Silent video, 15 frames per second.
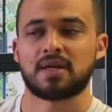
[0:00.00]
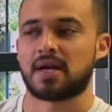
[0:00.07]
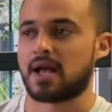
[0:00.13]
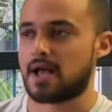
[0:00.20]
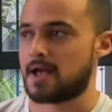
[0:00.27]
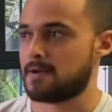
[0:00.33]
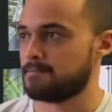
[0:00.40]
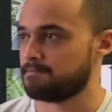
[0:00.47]

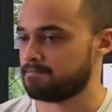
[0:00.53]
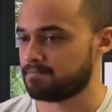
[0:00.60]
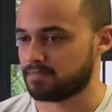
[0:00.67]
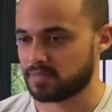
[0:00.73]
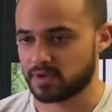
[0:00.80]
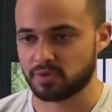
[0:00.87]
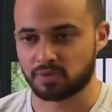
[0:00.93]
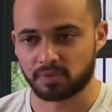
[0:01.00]
um,
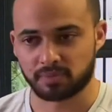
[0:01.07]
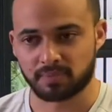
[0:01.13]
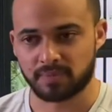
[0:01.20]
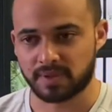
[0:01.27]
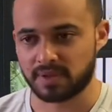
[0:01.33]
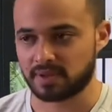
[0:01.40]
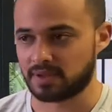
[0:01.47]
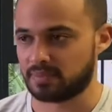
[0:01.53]
you will
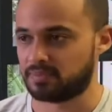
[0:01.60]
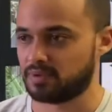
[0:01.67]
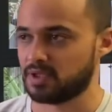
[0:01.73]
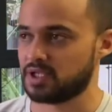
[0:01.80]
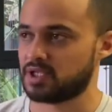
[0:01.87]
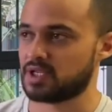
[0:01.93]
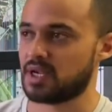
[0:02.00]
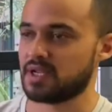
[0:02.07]
be
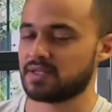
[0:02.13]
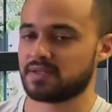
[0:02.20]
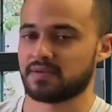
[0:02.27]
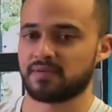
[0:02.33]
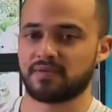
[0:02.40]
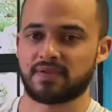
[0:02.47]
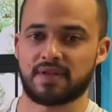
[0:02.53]
appreciative